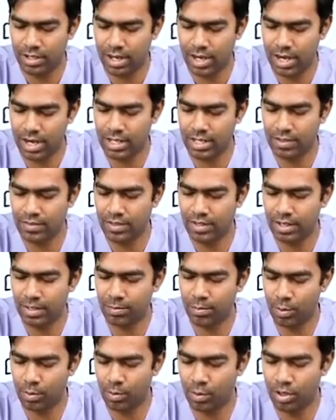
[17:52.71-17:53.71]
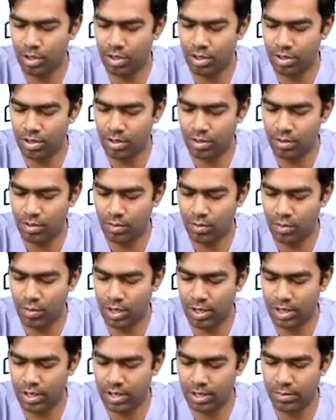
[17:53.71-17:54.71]
and they will promote
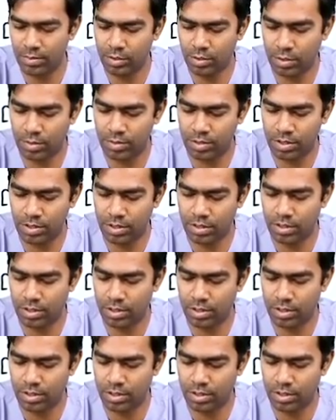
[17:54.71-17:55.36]
water reabsorption.